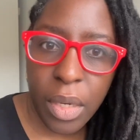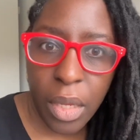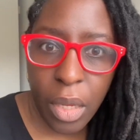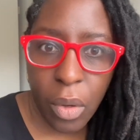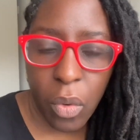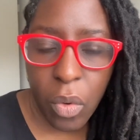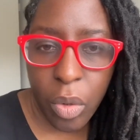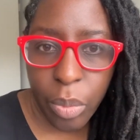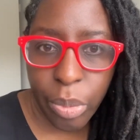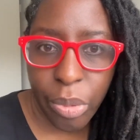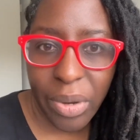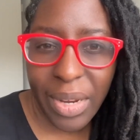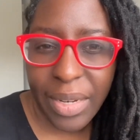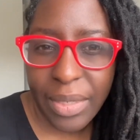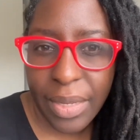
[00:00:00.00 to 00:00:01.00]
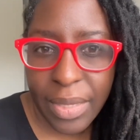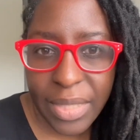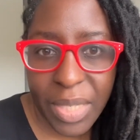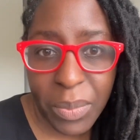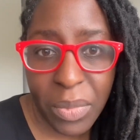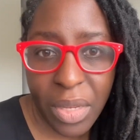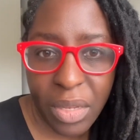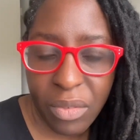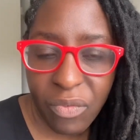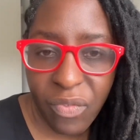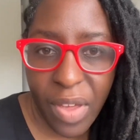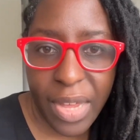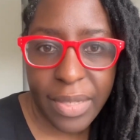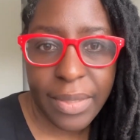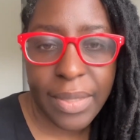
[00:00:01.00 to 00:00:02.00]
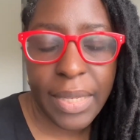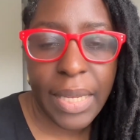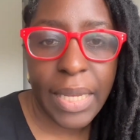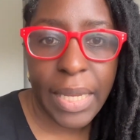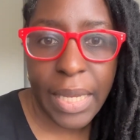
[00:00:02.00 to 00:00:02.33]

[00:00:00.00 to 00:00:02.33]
incorporate intermittent fasting